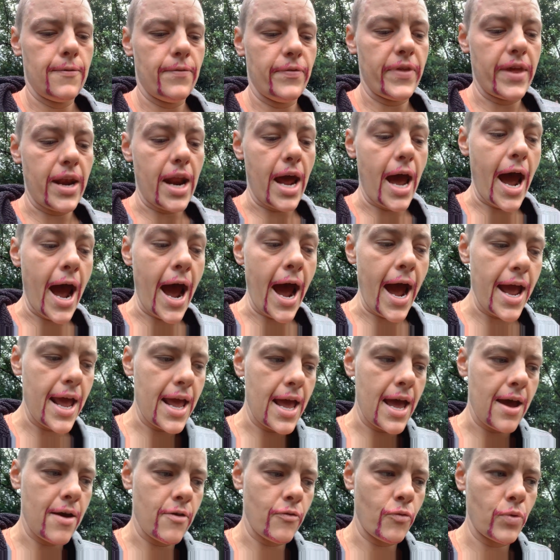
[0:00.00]
that I
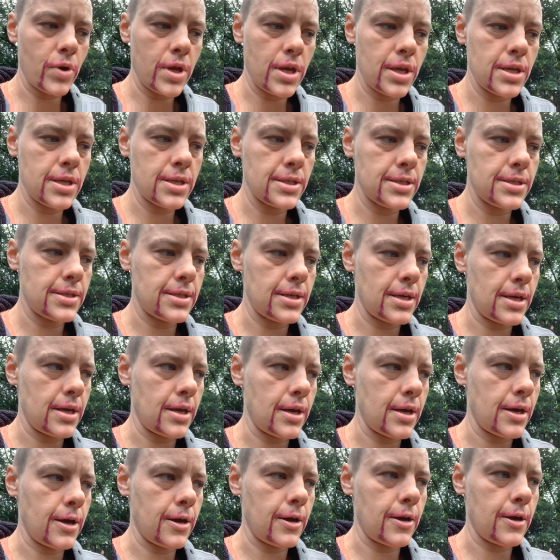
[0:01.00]
have witnessed
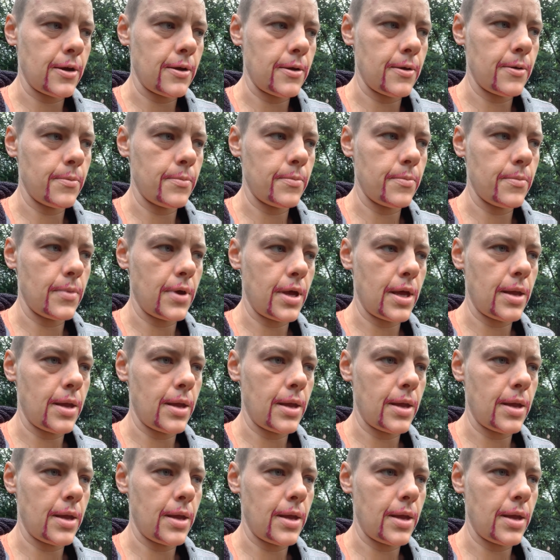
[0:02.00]
and